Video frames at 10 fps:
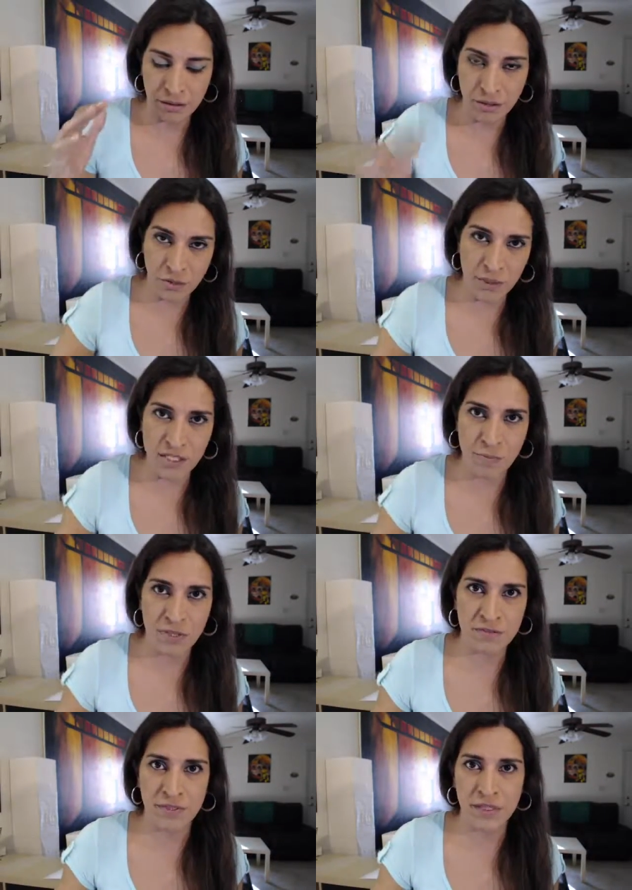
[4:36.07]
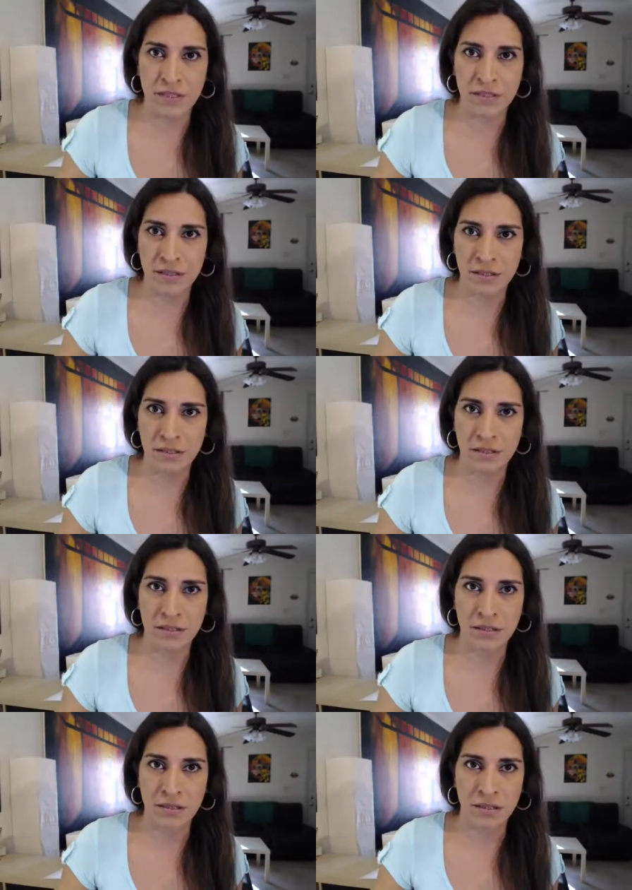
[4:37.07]
Nobody's perfect,
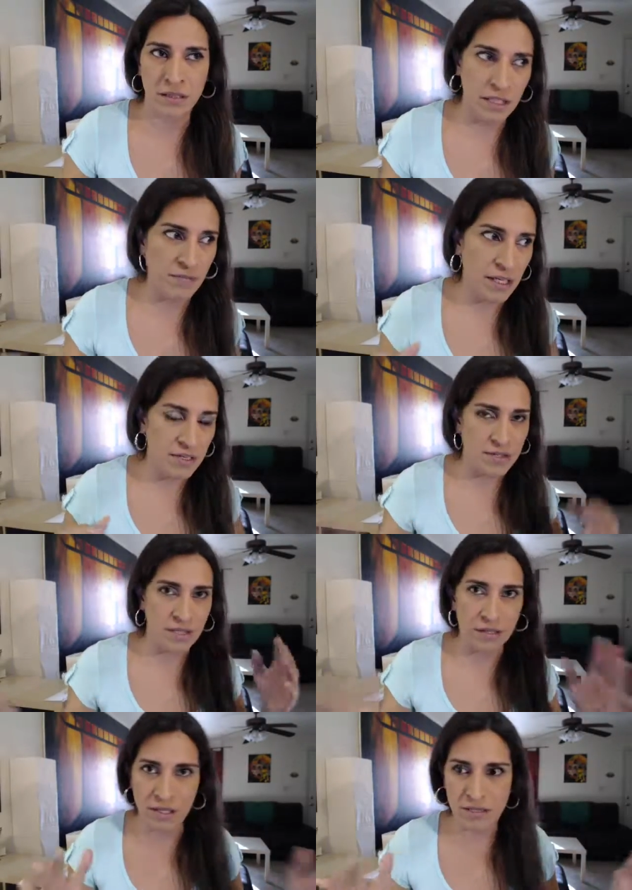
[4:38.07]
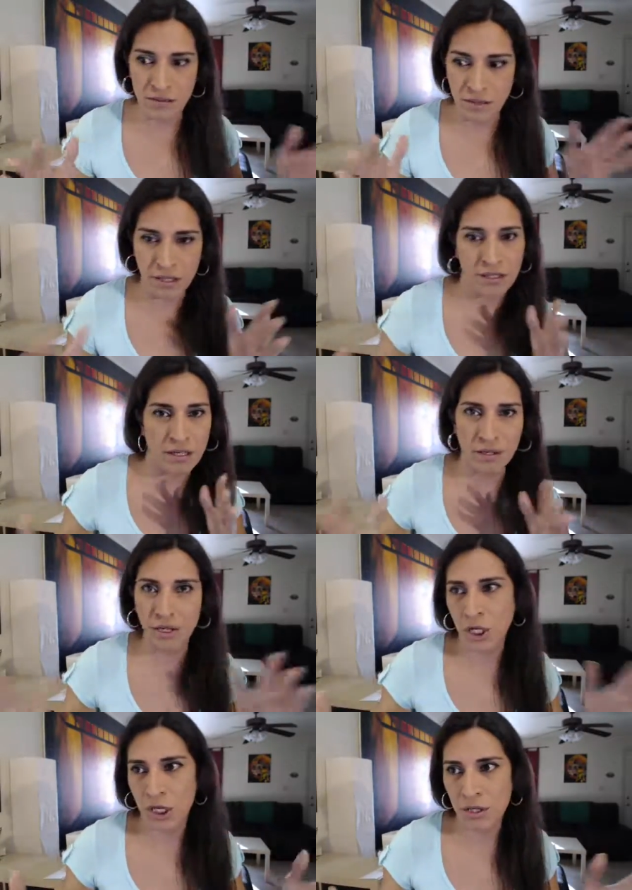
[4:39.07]
and deviations are gonna they're gonna
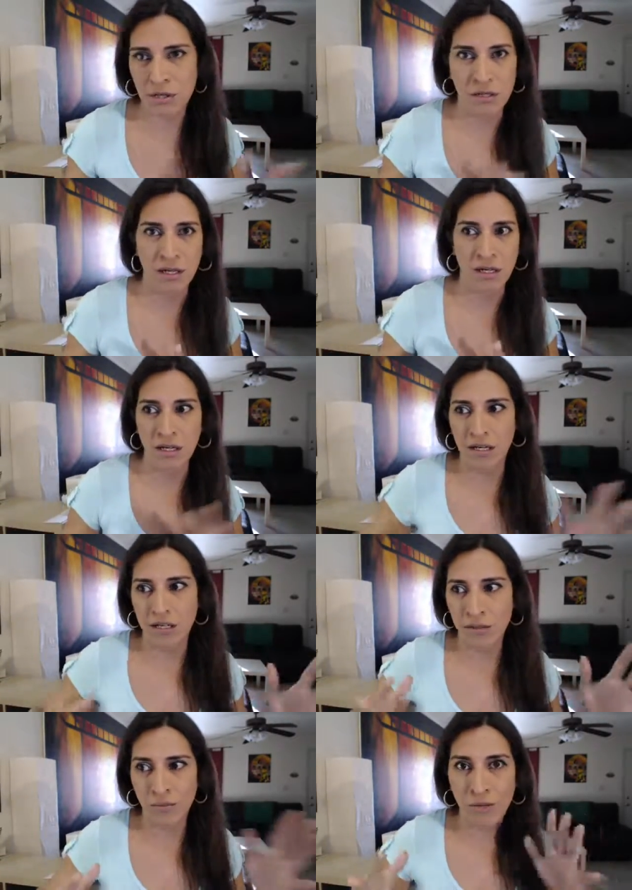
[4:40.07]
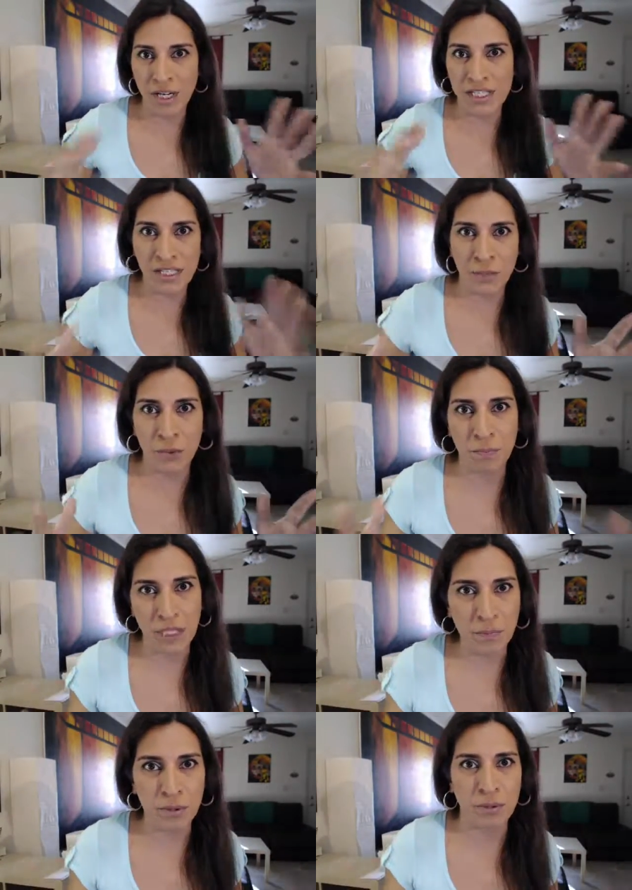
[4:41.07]
occur. We're dealing with
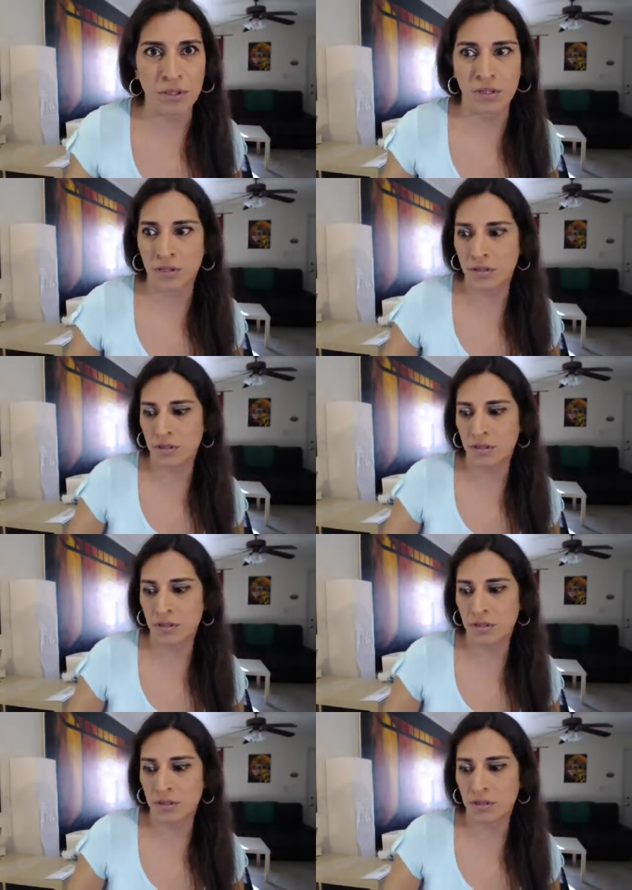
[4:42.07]
people.